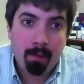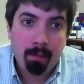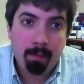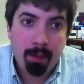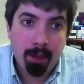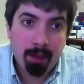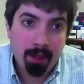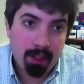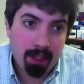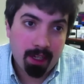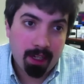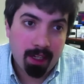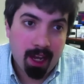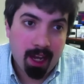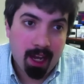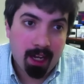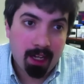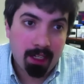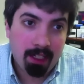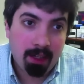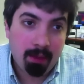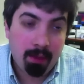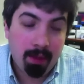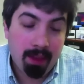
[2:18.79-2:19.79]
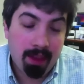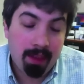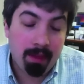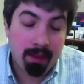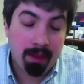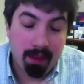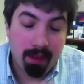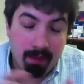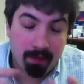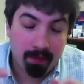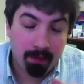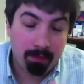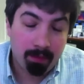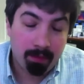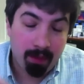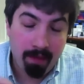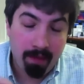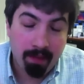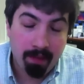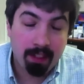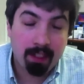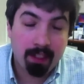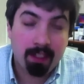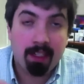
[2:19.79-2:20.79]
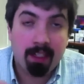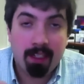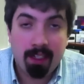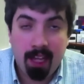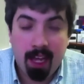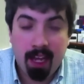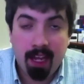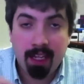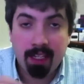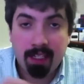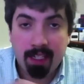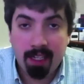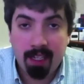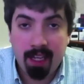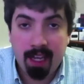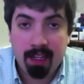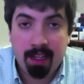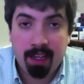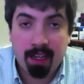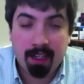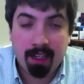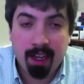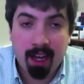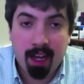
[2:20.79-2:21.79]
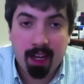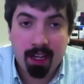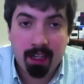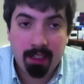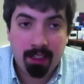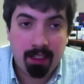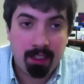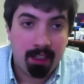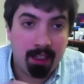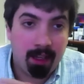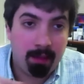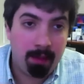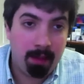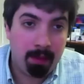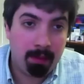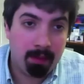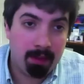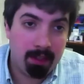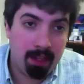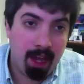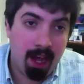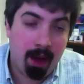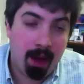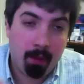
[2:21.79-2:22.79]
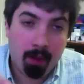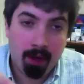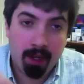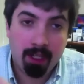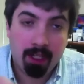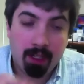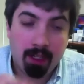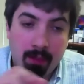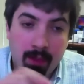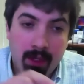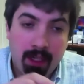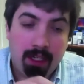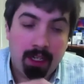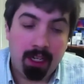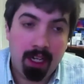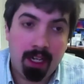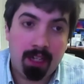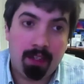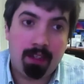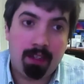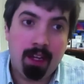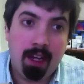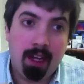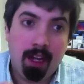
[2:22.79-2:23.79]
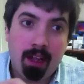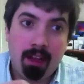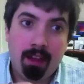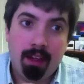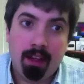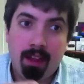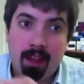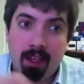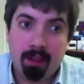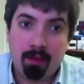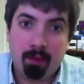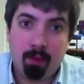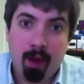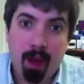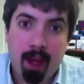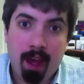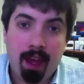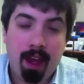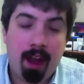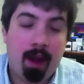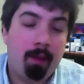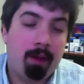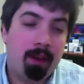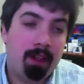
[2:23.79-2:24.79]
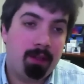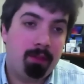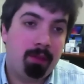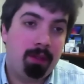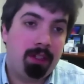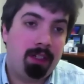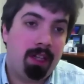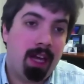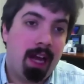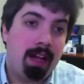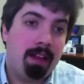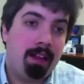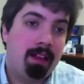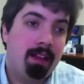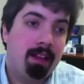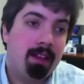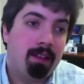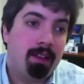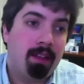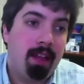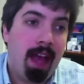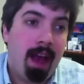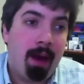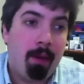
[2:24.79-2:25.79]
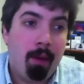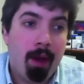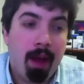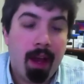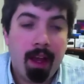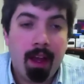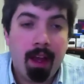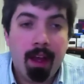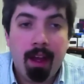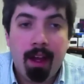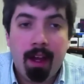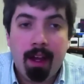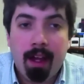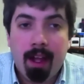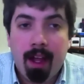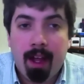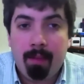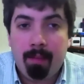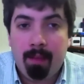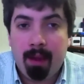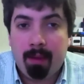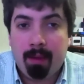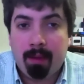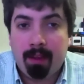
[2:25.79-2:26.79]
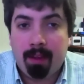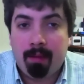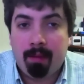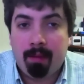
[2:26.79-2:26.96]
build a technology with different preferences and settings in that technology to let people say, I want to switch this to this way, I want to switch that to that way, and be able